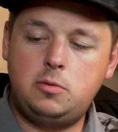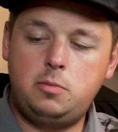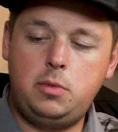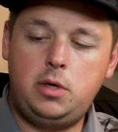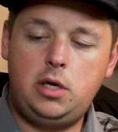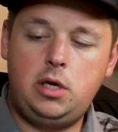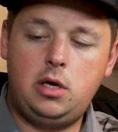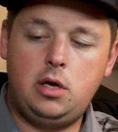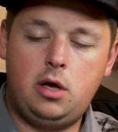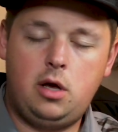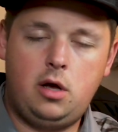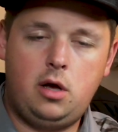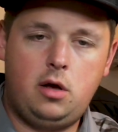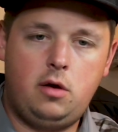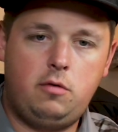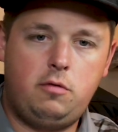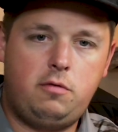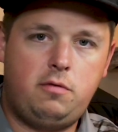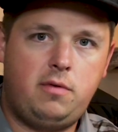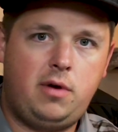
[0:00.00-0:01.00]
me
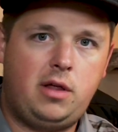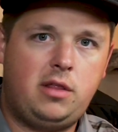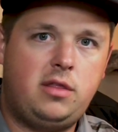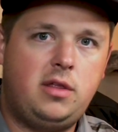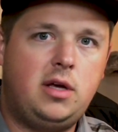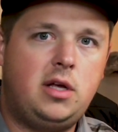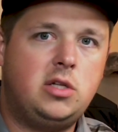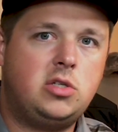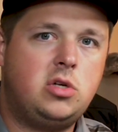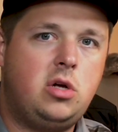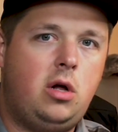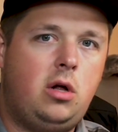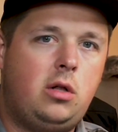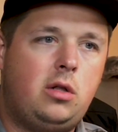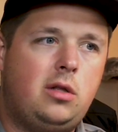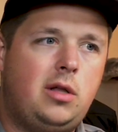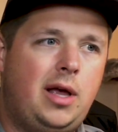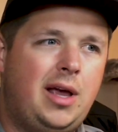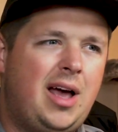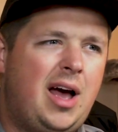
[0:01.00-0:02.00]
of, I think it's
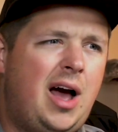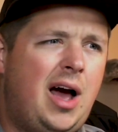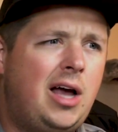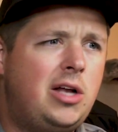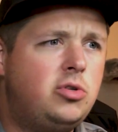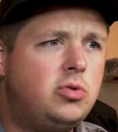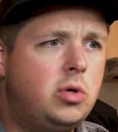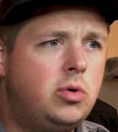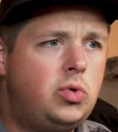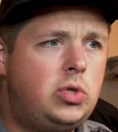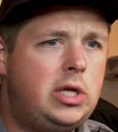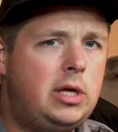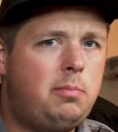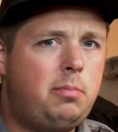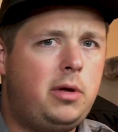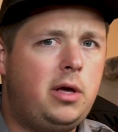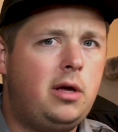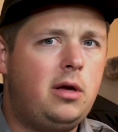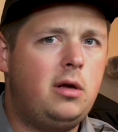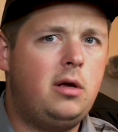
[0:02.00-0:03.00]
called like hydro
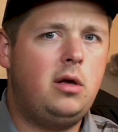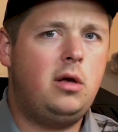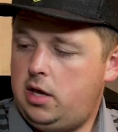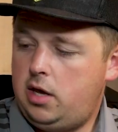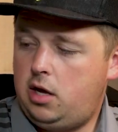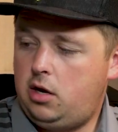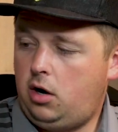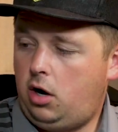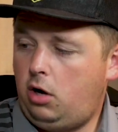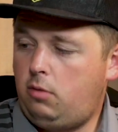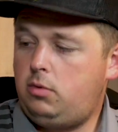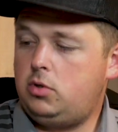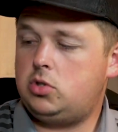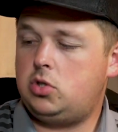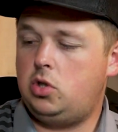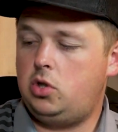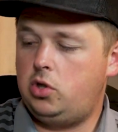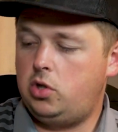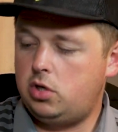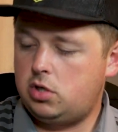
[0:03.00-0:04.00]
dipping. It almost
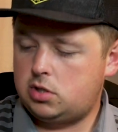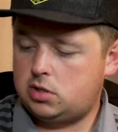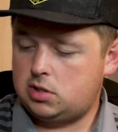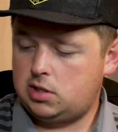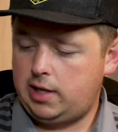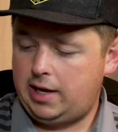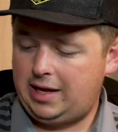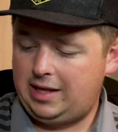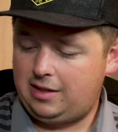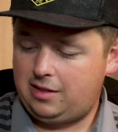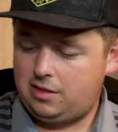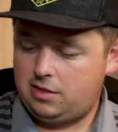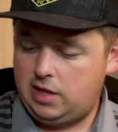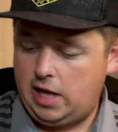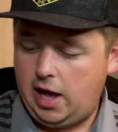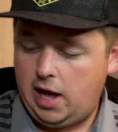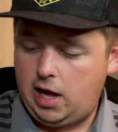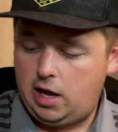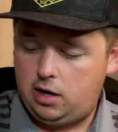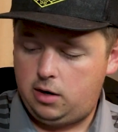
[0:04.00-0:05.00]
looks like
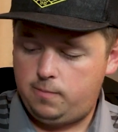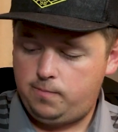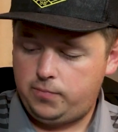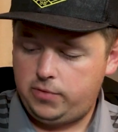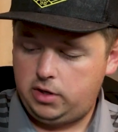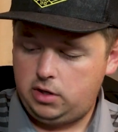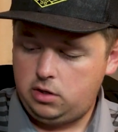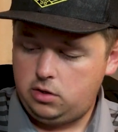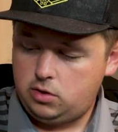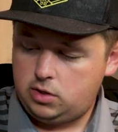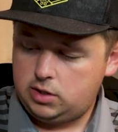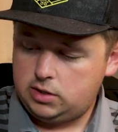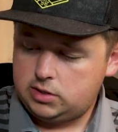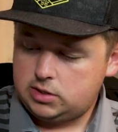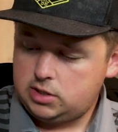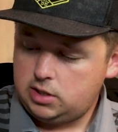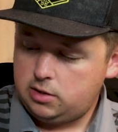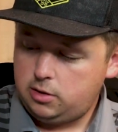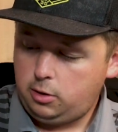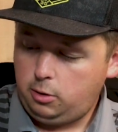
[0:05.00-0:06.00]
that. Like you can
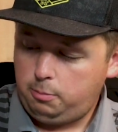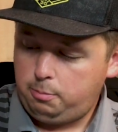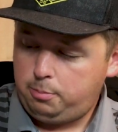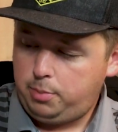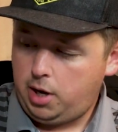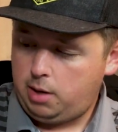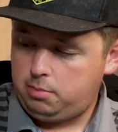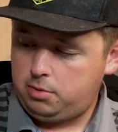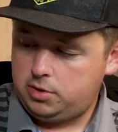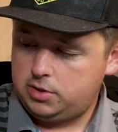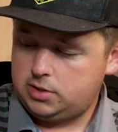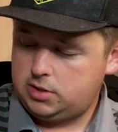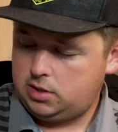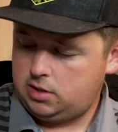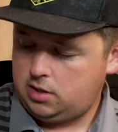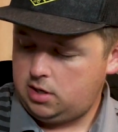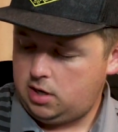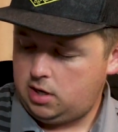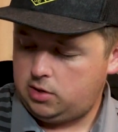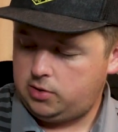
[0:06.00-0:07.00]
see little bubbles in
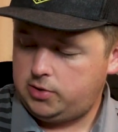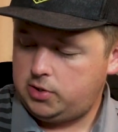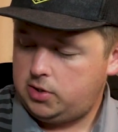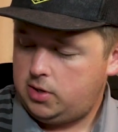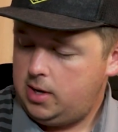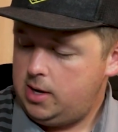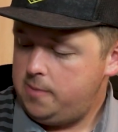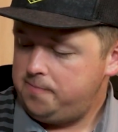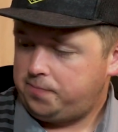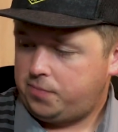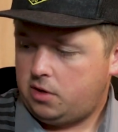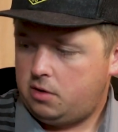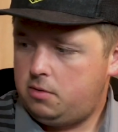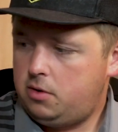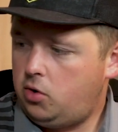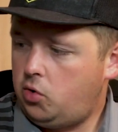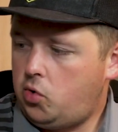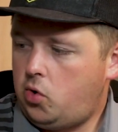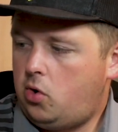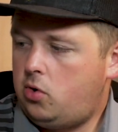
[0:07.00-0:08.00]
the
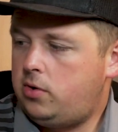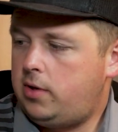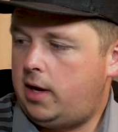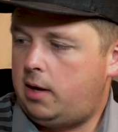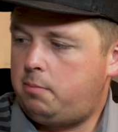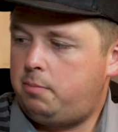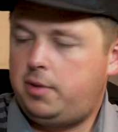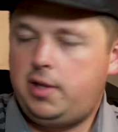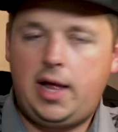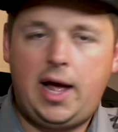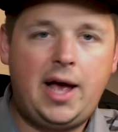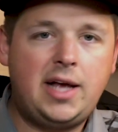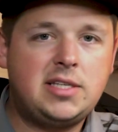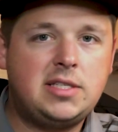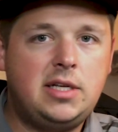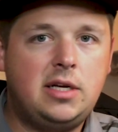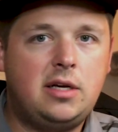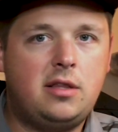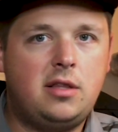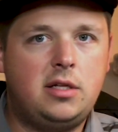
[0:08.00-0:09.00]
or like
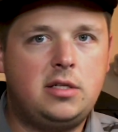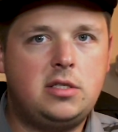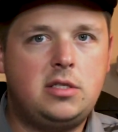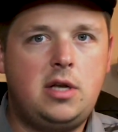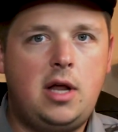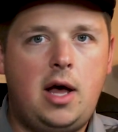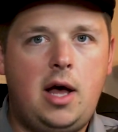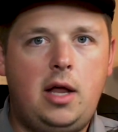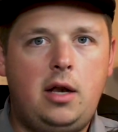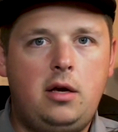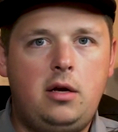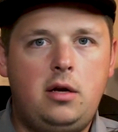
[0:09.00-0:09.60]
plastic that's not